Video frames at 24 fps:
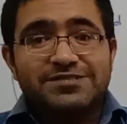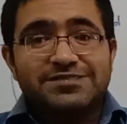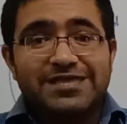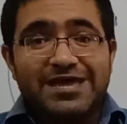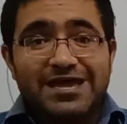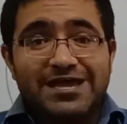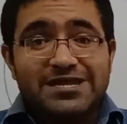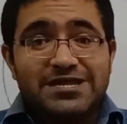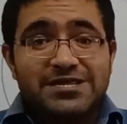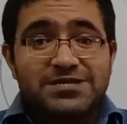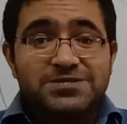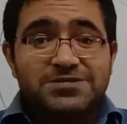
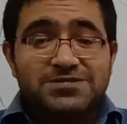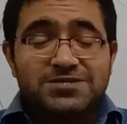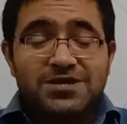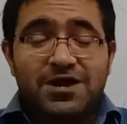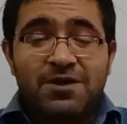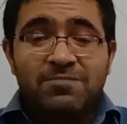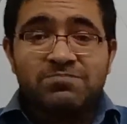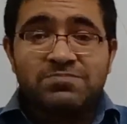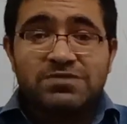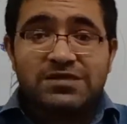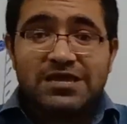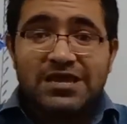there is
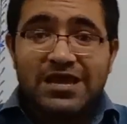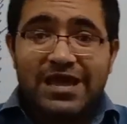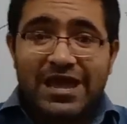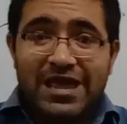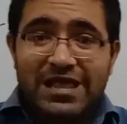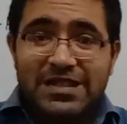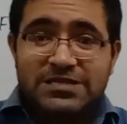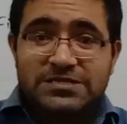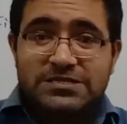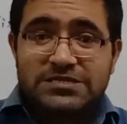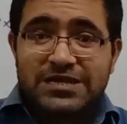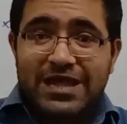something
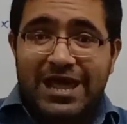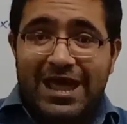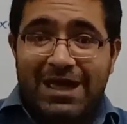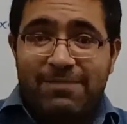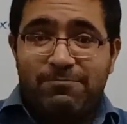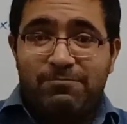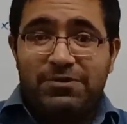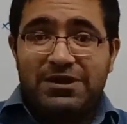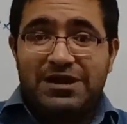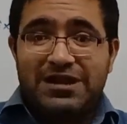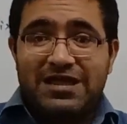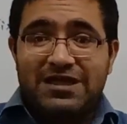else
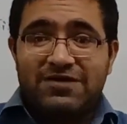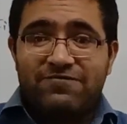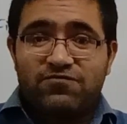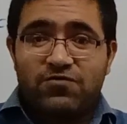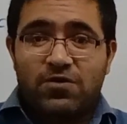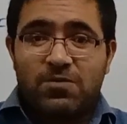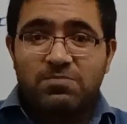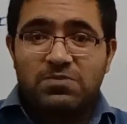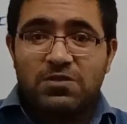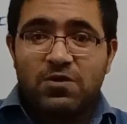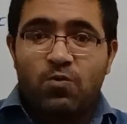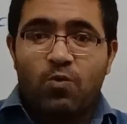happening
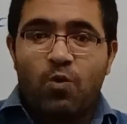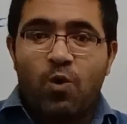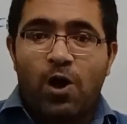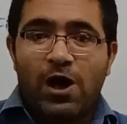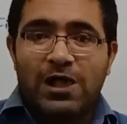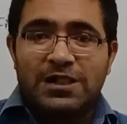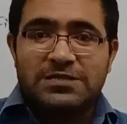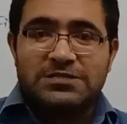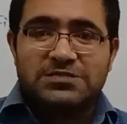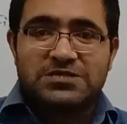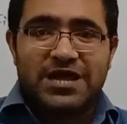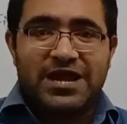from the
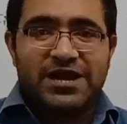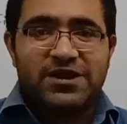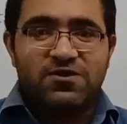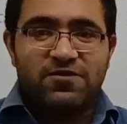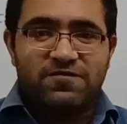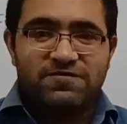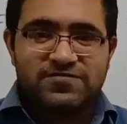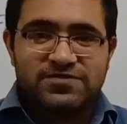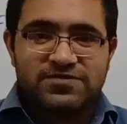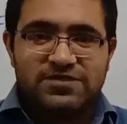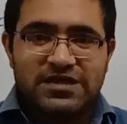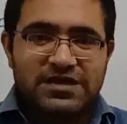wall side
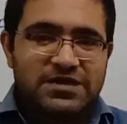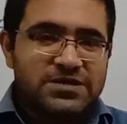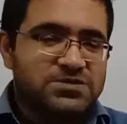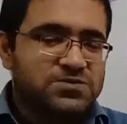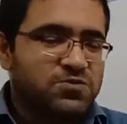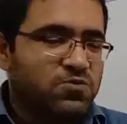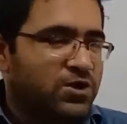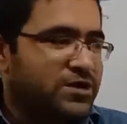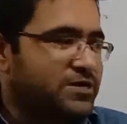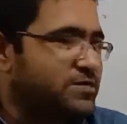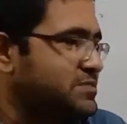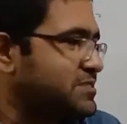of things.
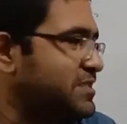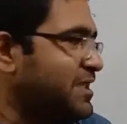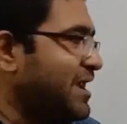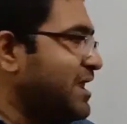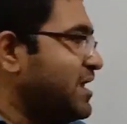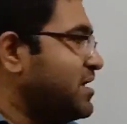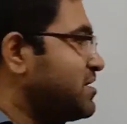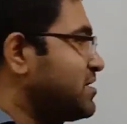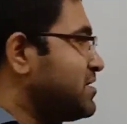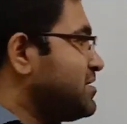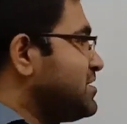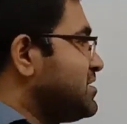What's
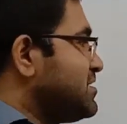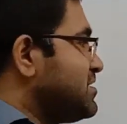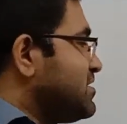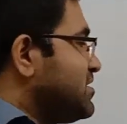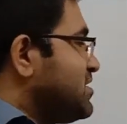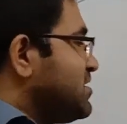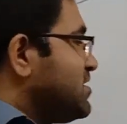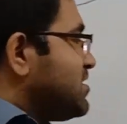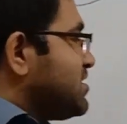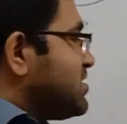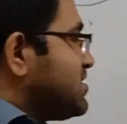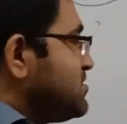that?
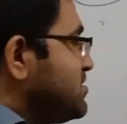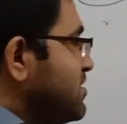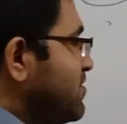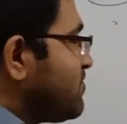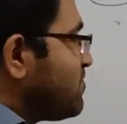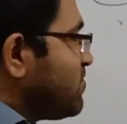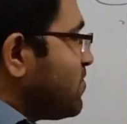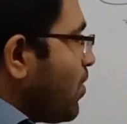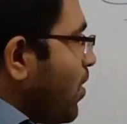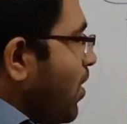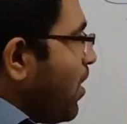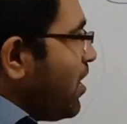
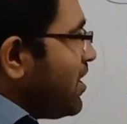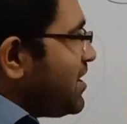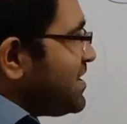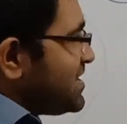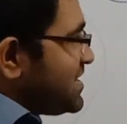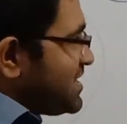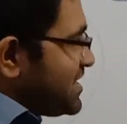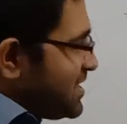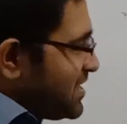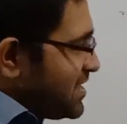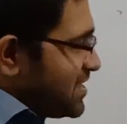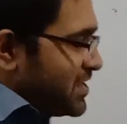The
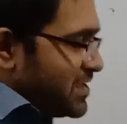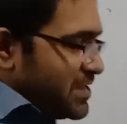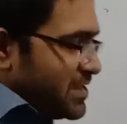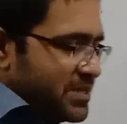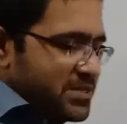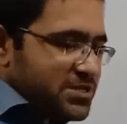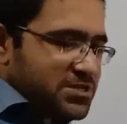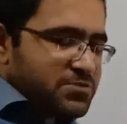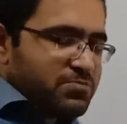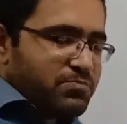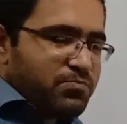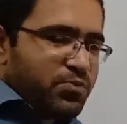wall
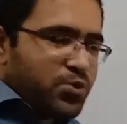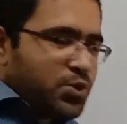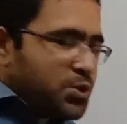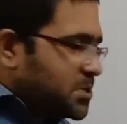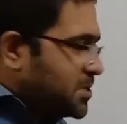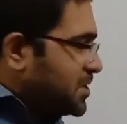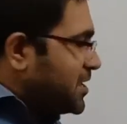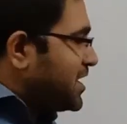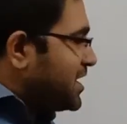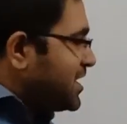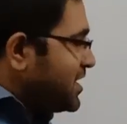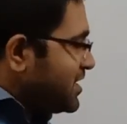is
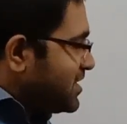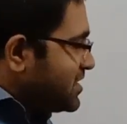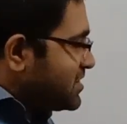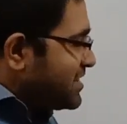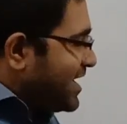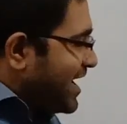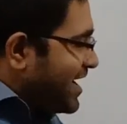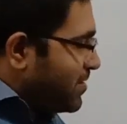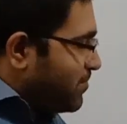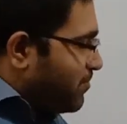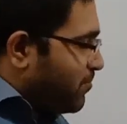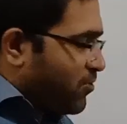pushing
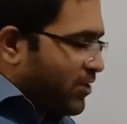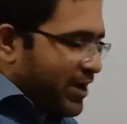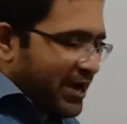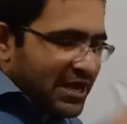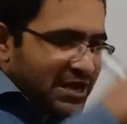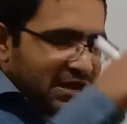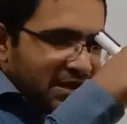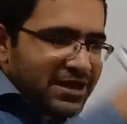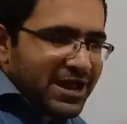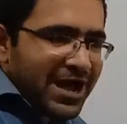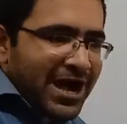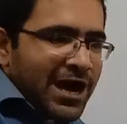that
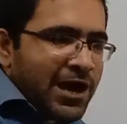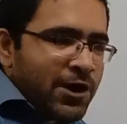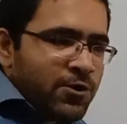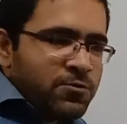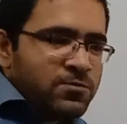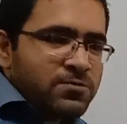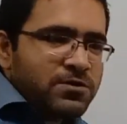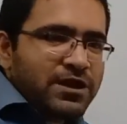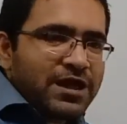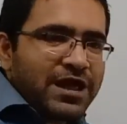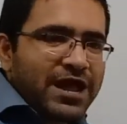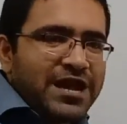point
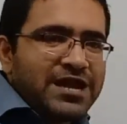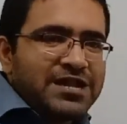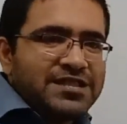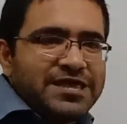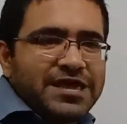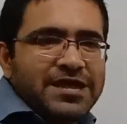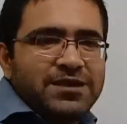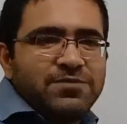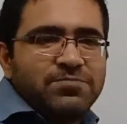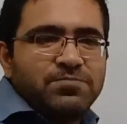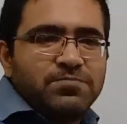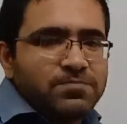down and
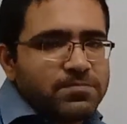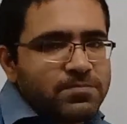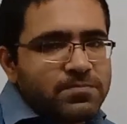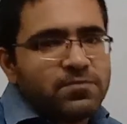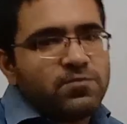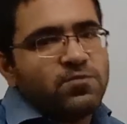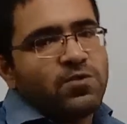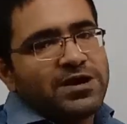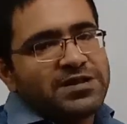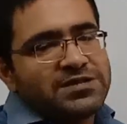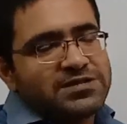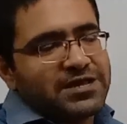then
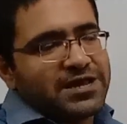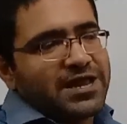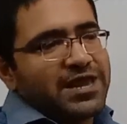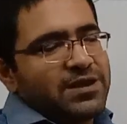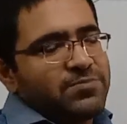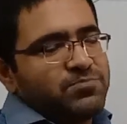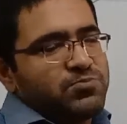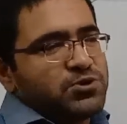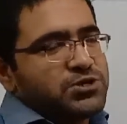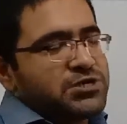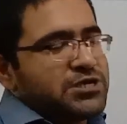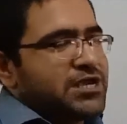once
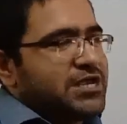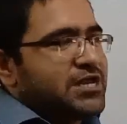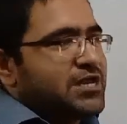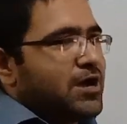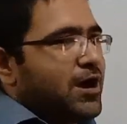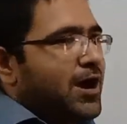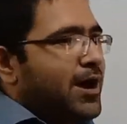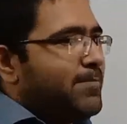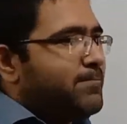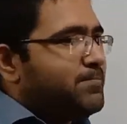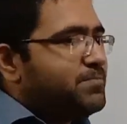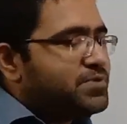again pushing it
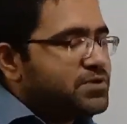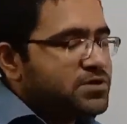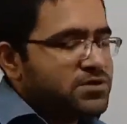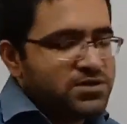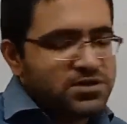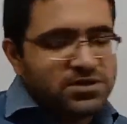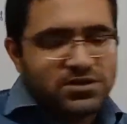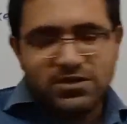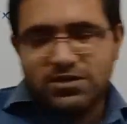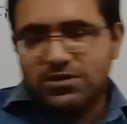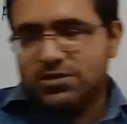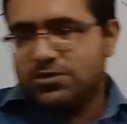up.